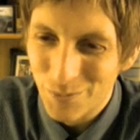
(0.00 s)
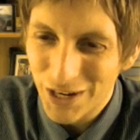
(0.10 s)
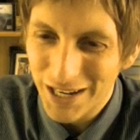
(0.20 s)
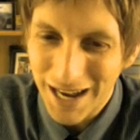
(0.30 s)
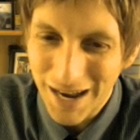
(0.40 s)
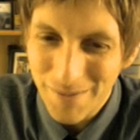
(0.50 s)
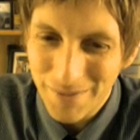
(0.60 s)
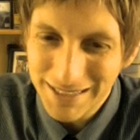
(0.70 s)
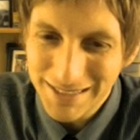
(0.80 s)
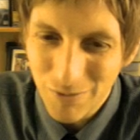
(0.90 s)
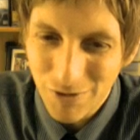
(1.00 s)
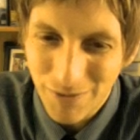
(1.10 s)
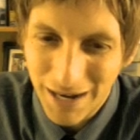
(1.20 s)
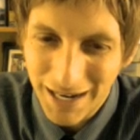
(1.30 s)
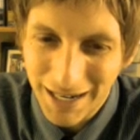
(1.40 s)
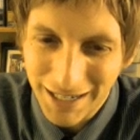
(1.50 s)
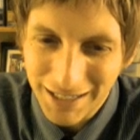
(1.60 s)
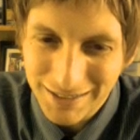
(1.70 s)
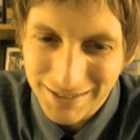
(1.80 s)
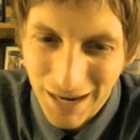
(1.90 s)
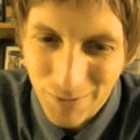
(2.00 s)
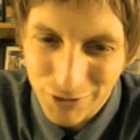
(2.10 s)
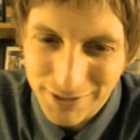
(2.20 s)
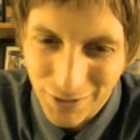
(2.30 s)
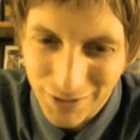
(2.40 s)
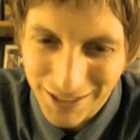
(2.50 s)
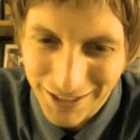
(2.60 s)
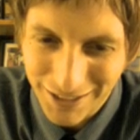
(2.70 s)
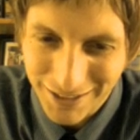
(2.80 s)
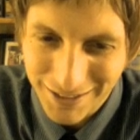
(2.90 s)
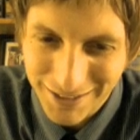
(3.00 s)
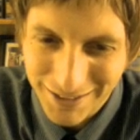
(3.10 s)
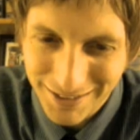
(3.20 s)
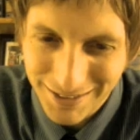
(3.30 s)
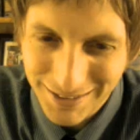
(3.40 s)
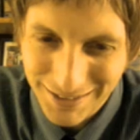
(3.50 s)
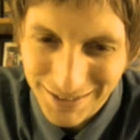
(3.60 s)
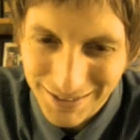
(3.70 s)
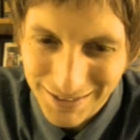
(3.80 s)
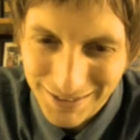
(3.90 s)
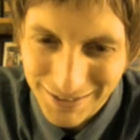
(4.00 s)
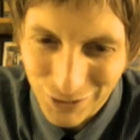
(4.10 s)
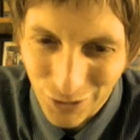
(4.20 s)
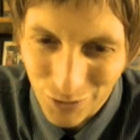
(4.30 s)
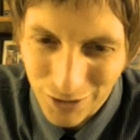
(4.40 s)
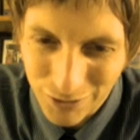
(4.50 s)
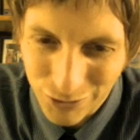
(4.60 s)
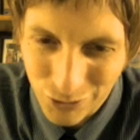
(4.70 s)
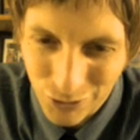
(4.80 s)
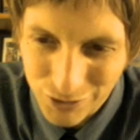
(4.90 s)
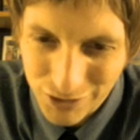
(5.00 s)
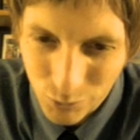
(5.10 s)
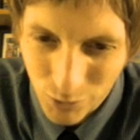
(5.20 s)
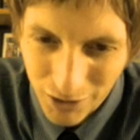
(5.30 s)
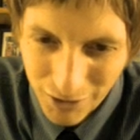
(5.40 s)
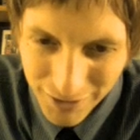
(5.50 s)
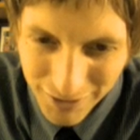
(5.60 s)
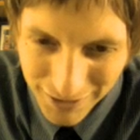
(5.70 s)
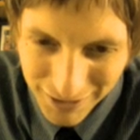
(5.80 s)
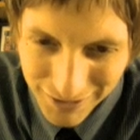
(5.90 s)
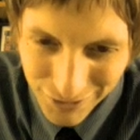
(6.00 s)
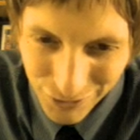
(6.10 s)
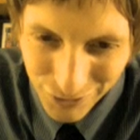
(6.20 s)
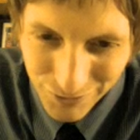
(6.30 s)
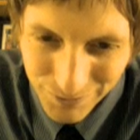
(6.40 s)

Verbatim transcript: but I missed some of my timers down here. So I want to do those as well, these two.